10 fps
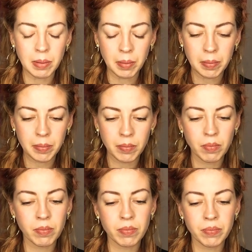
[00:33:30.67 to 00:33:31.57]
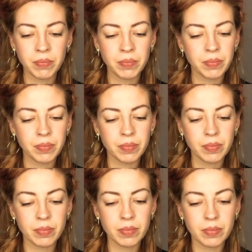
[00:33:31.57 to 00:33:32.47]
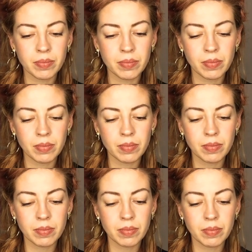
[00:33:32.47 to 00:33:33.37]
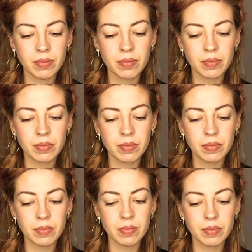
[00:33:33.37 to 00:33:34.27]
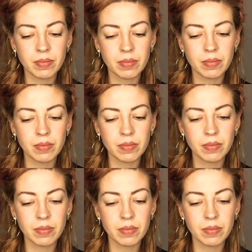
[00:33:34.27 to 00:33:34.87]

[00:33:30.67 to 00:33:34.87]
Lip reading: Nobody speaks.